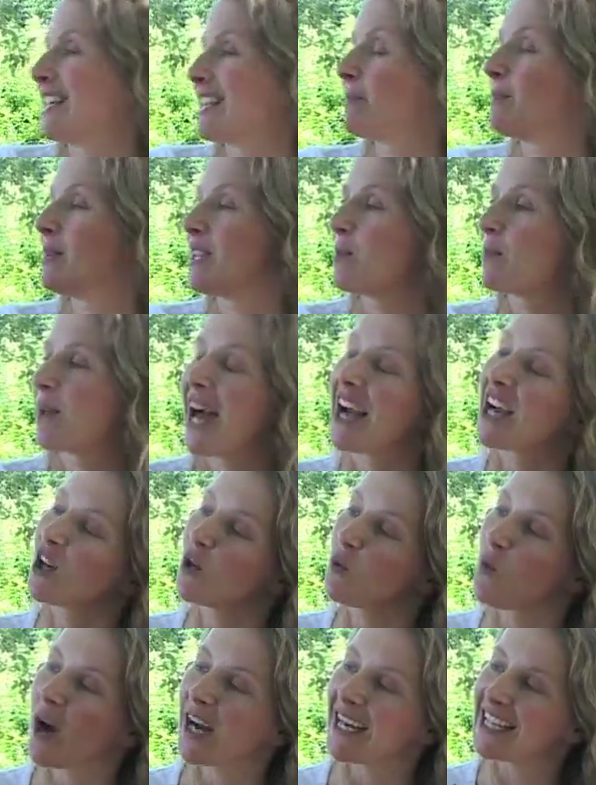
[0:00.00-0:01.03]
to be the black
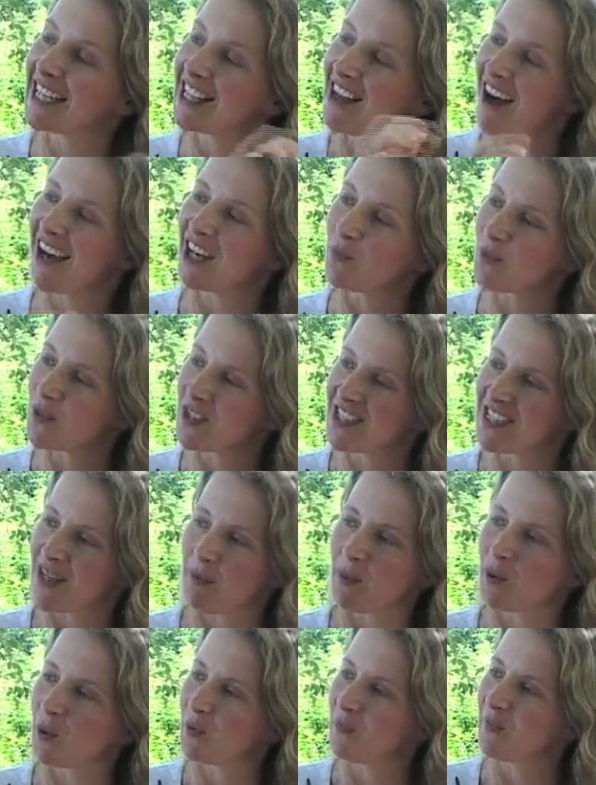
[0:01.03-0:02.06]
and white line with
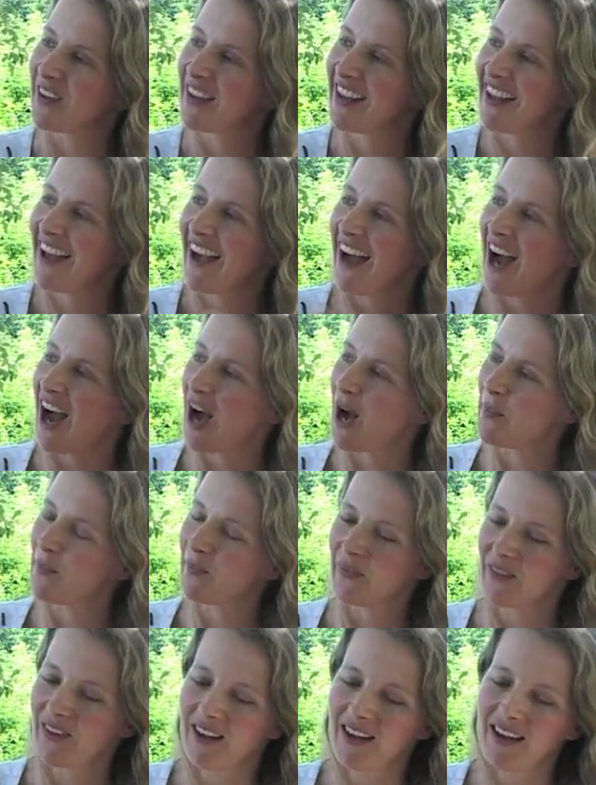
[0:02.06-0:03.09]
stipple.
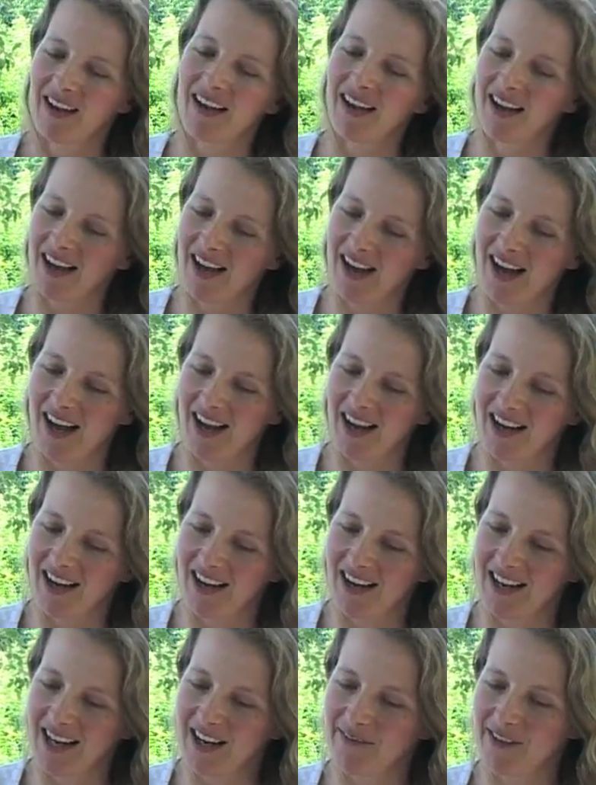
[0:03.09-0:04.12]

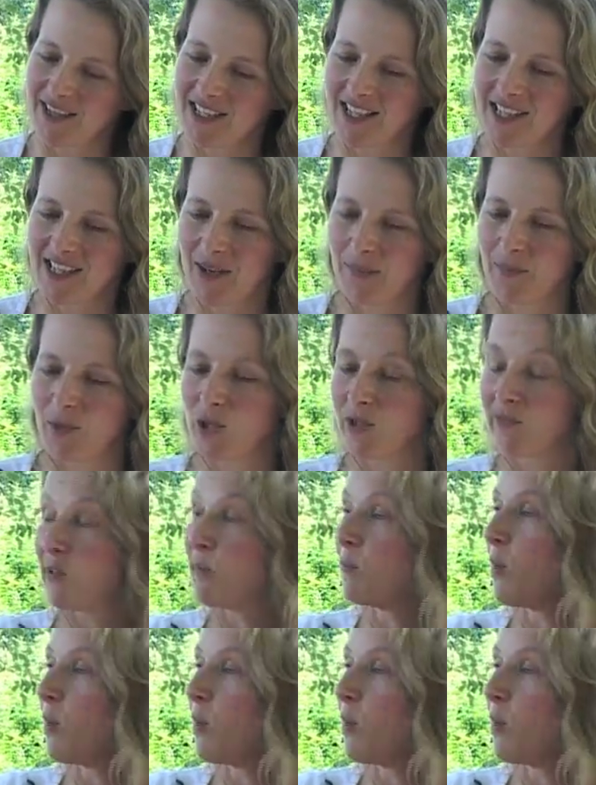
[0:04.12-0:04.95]
If it is a beautiful